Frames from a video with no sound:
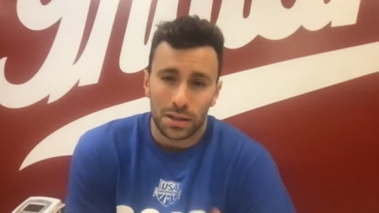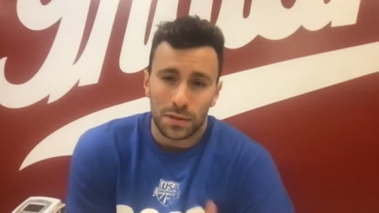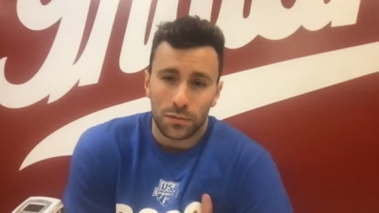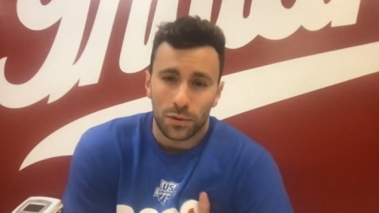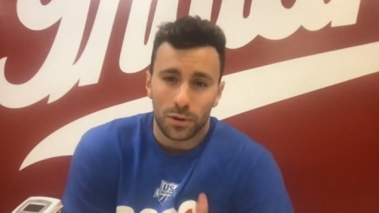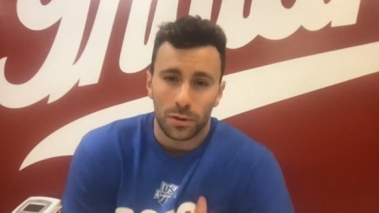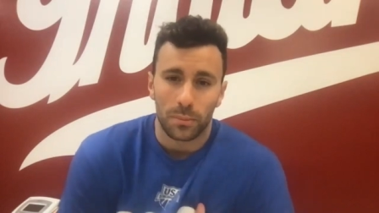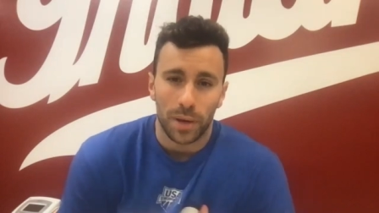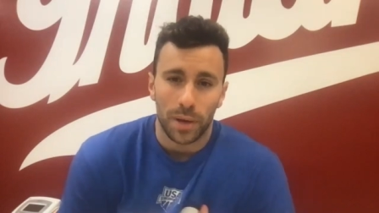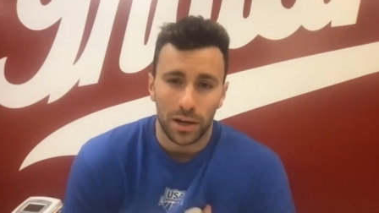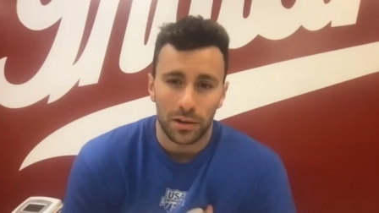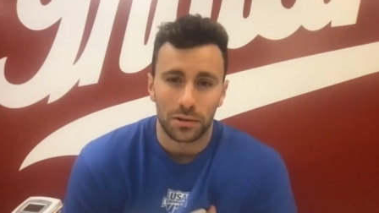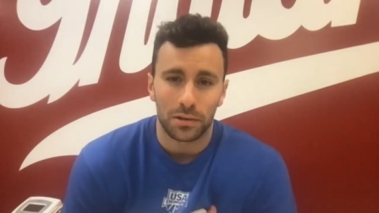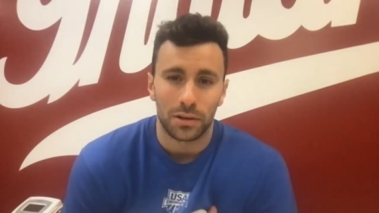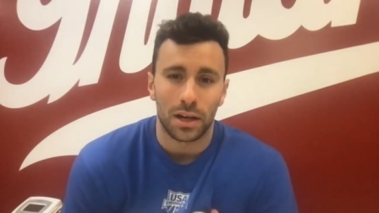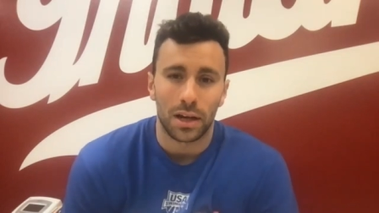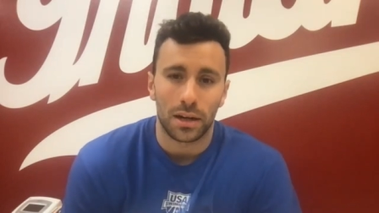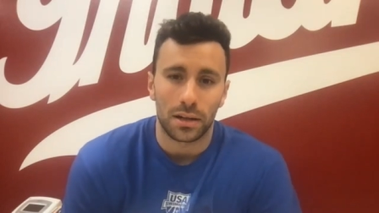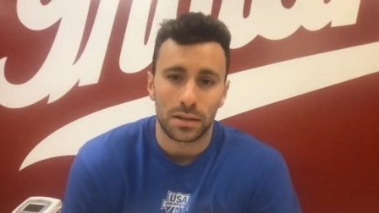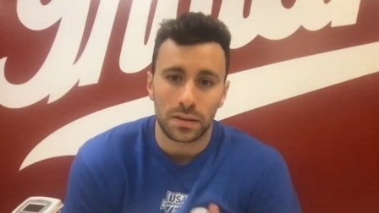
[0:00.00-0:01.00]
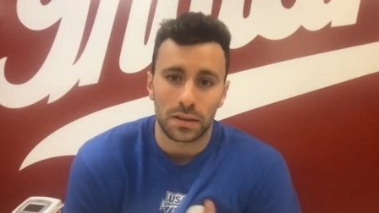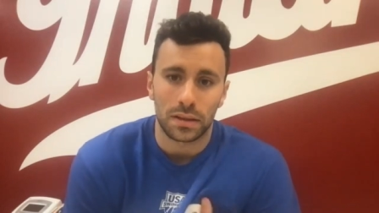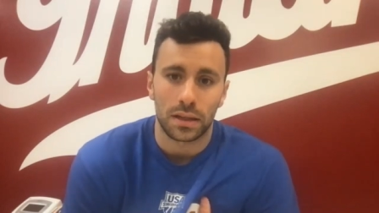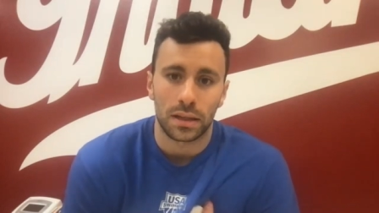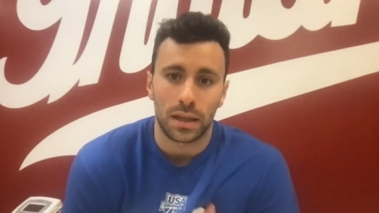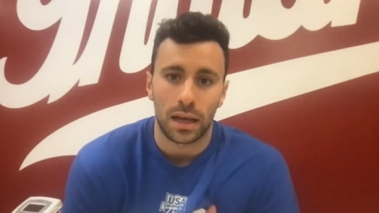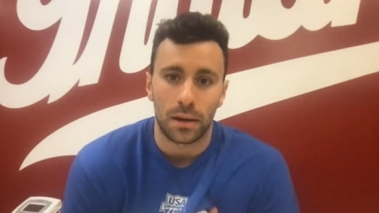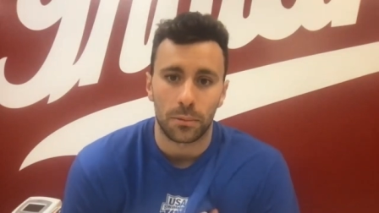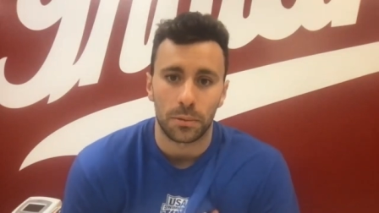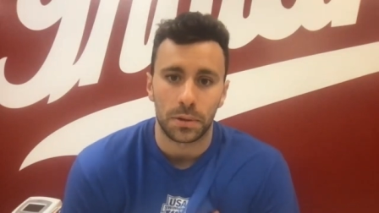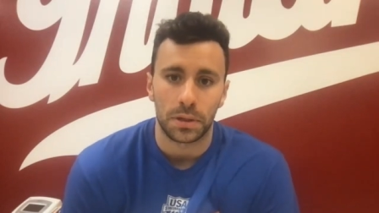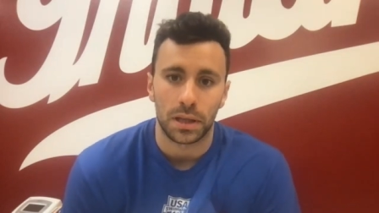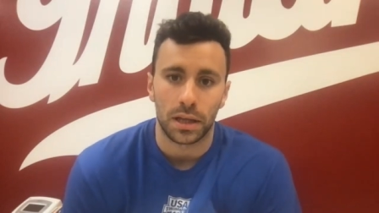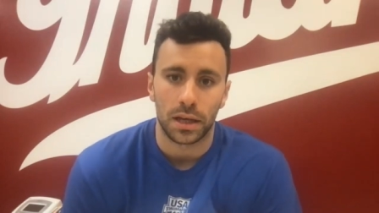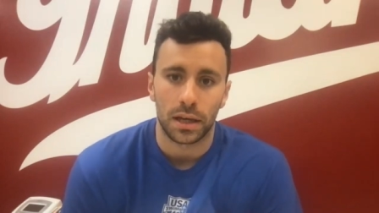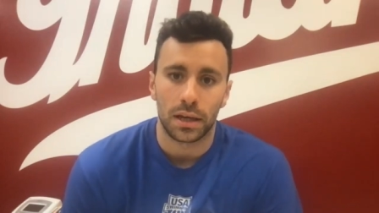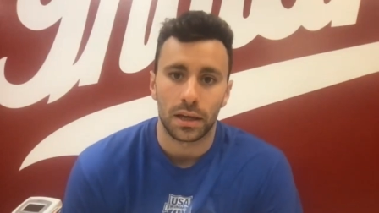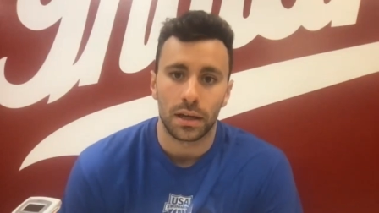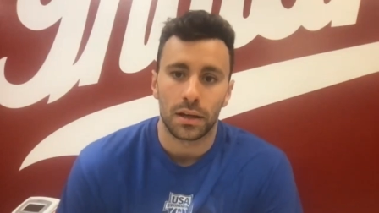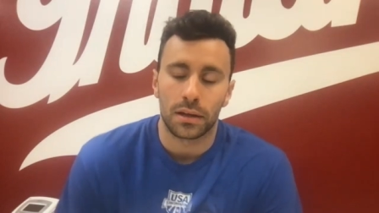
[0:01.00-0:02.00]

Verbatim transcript: for a medal, honestly, in that relay.